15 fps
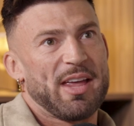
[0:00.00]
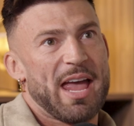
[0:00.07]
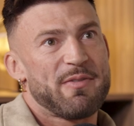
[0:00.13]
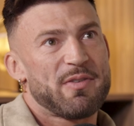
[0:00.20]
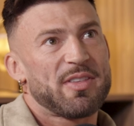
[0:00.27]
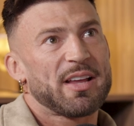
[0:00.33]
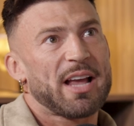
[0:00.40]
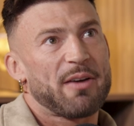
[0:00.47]

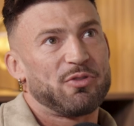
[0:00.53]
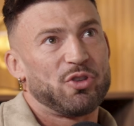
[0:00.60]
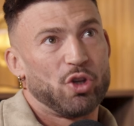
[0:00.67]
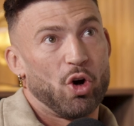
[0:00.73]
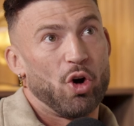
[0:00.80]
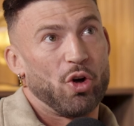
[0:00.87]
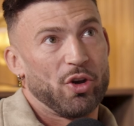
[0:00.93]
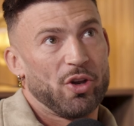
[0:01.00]
Everything I've
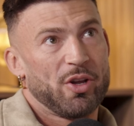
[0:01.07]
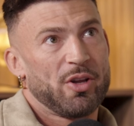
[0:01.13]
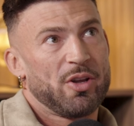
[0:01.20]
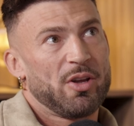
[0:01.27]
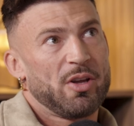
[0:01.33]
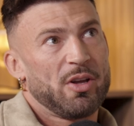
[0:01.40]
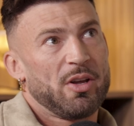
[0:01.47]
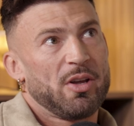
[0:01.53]
done
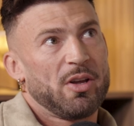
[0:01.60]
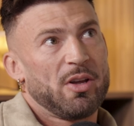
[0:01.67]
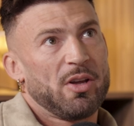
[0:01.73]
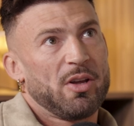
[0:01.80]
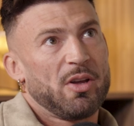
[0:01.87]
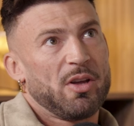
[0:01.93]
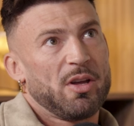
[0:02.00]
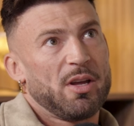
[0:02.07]

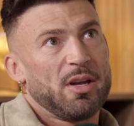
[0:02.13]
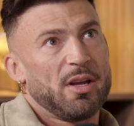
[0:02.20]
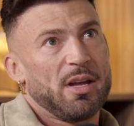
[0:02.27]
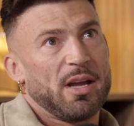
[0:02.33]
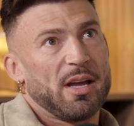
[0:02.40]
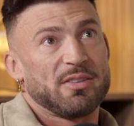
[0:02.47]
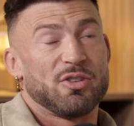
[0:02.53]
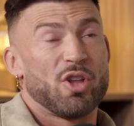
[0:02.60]

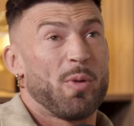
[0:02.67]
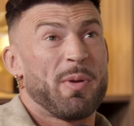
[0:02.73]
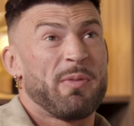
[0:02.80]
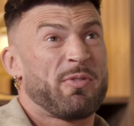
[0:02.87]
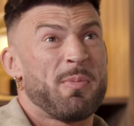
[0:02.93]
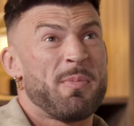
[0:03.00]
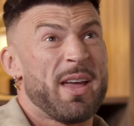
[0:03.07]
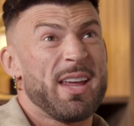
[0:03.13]
has not
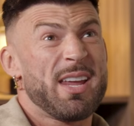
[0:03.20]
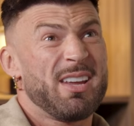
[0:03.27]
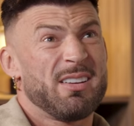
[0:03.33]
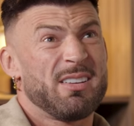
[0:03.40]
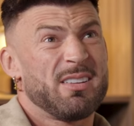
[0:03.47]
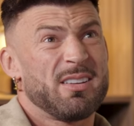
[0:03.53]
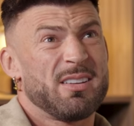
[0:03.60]
been for me.